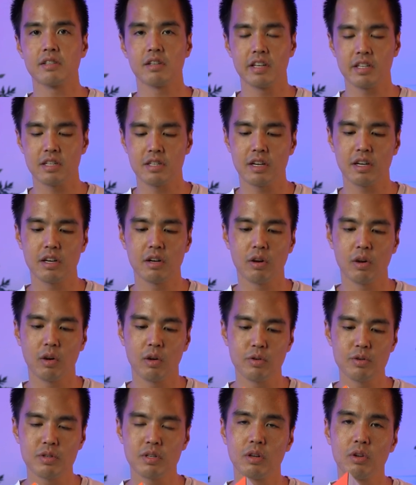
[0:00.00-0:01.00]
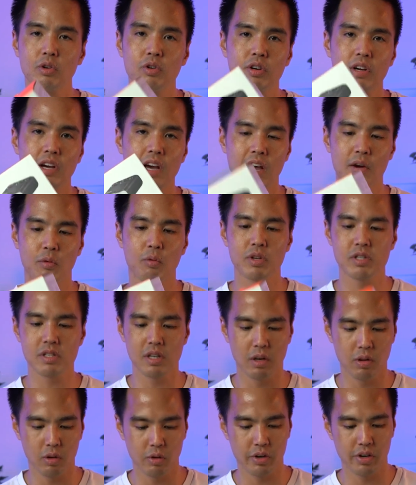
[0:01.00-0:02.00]
So let's take a closer look at what's
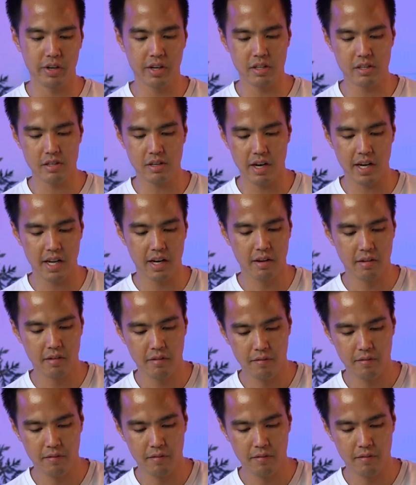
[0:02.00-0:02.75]
included inside.